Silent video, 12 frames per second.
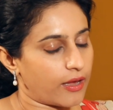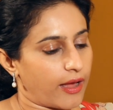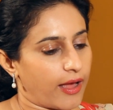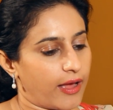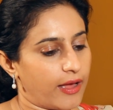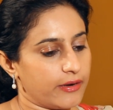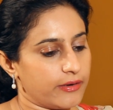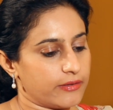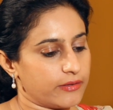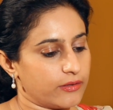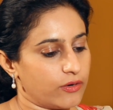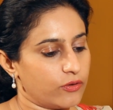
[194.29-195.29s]

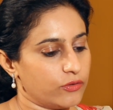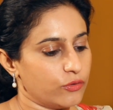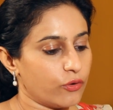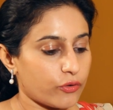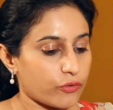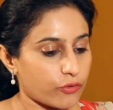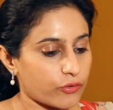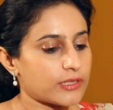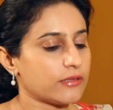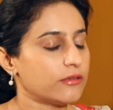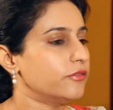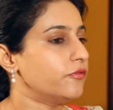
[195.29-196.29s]
And though you don't
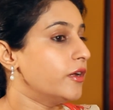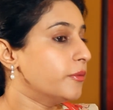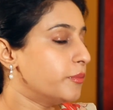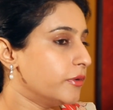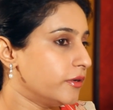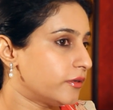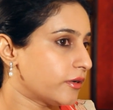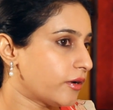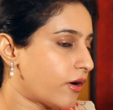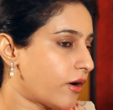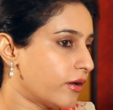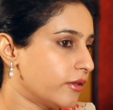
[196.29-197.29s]
see the development
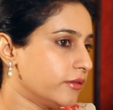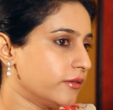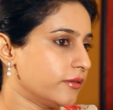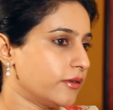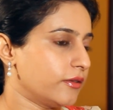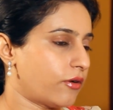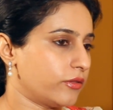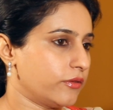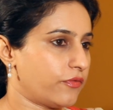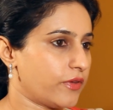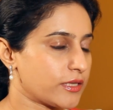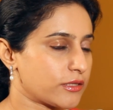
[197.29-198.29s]
on the
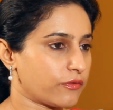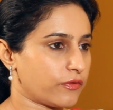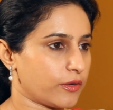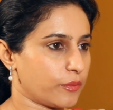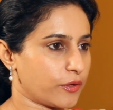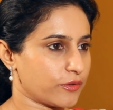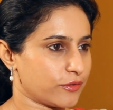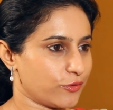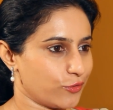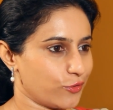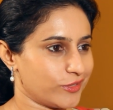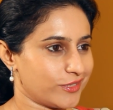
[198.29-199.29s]
face of it, because the
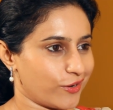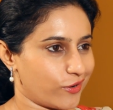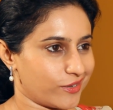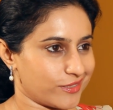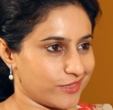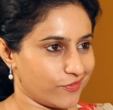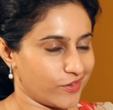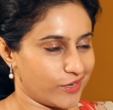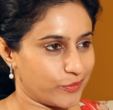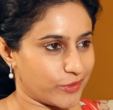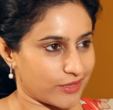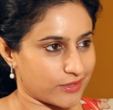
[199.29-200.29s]
roads are not as
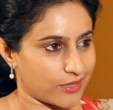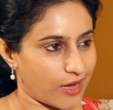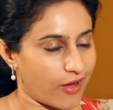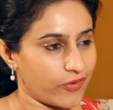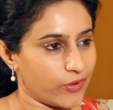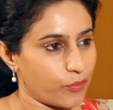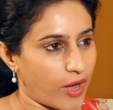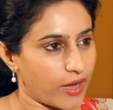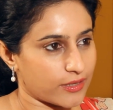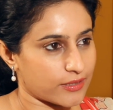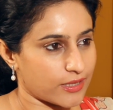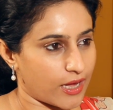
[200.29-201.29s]
developed as they are in
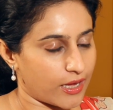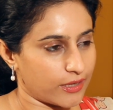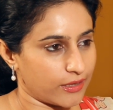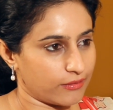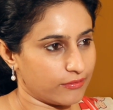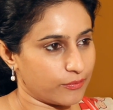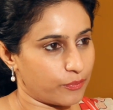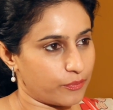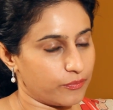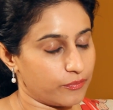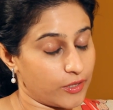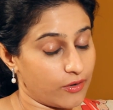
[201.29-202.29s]
Pakistan and
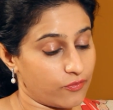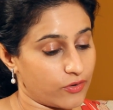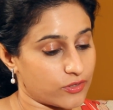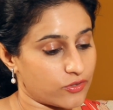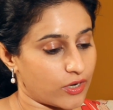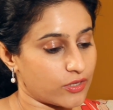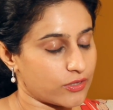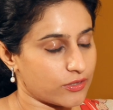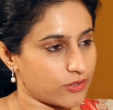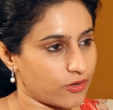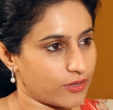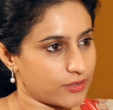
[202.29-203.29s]
the infrastructure
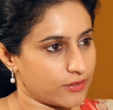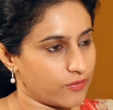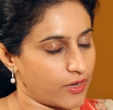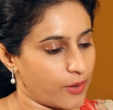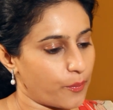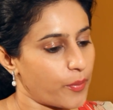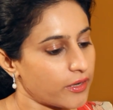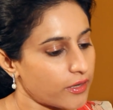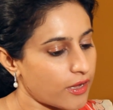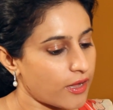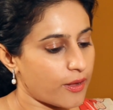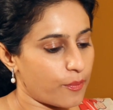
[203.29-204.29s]
is not as developed, but
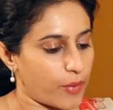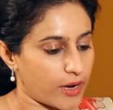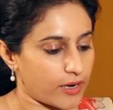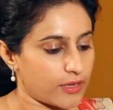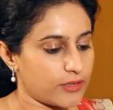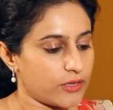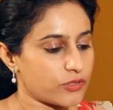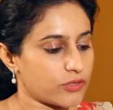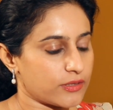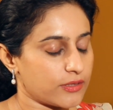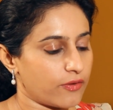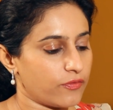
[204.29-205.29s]
Bangladesh
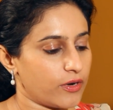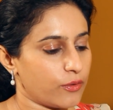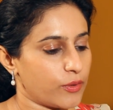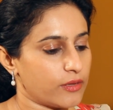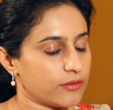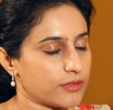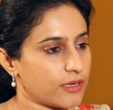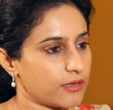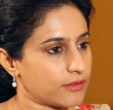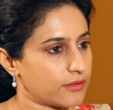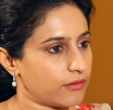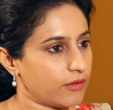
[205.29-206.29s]
has done very well in the
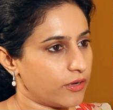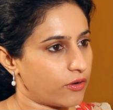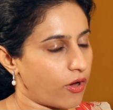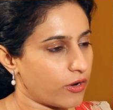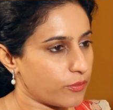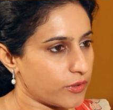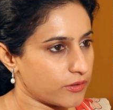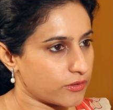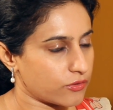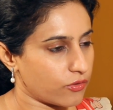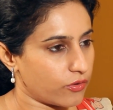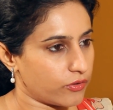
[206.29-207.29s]
sense that the economy
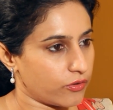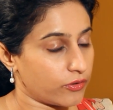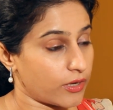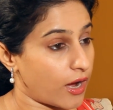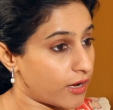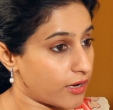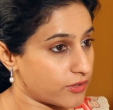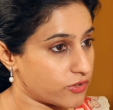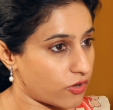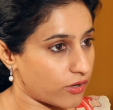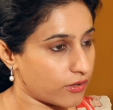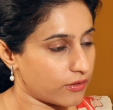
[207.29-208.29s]
is good, your taka is
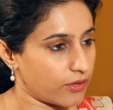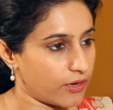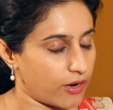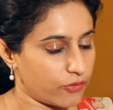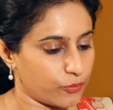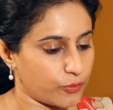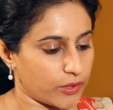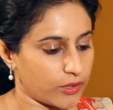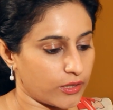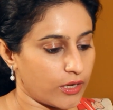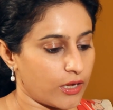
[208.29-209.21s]
stronger than our rupee,